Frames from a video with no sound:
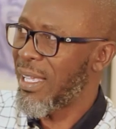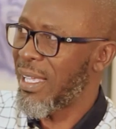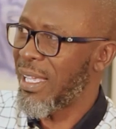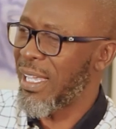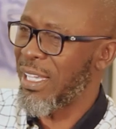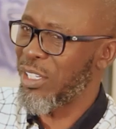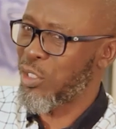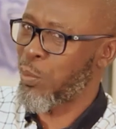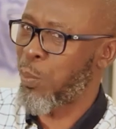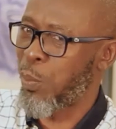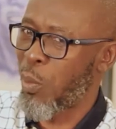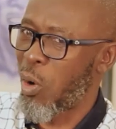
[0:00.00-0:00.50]

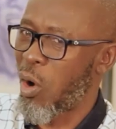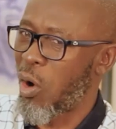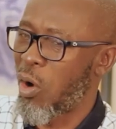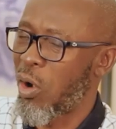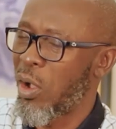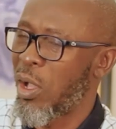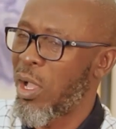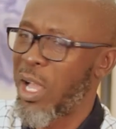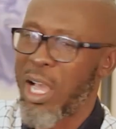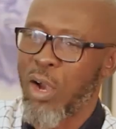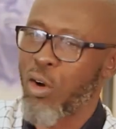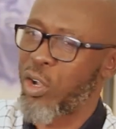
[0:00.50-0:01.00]
he's
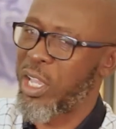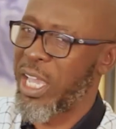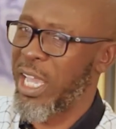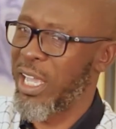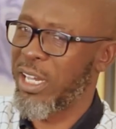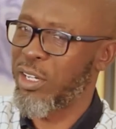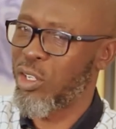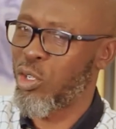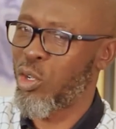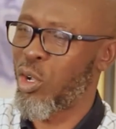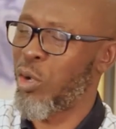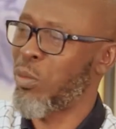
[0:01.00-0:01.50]
poor.
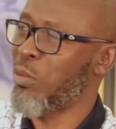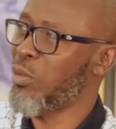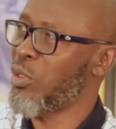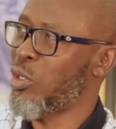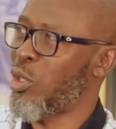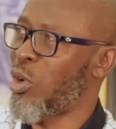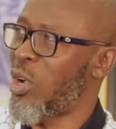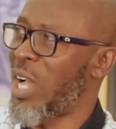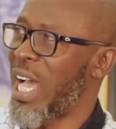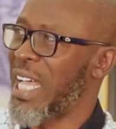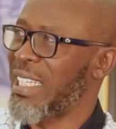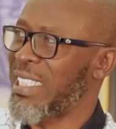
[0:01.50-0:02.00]
Okay, don't
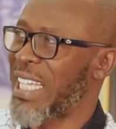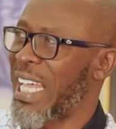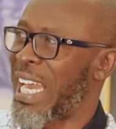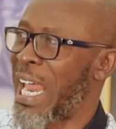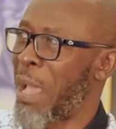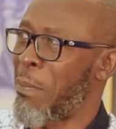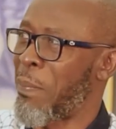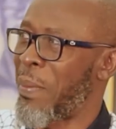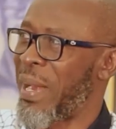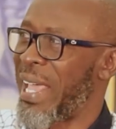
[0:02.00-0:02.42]
answer that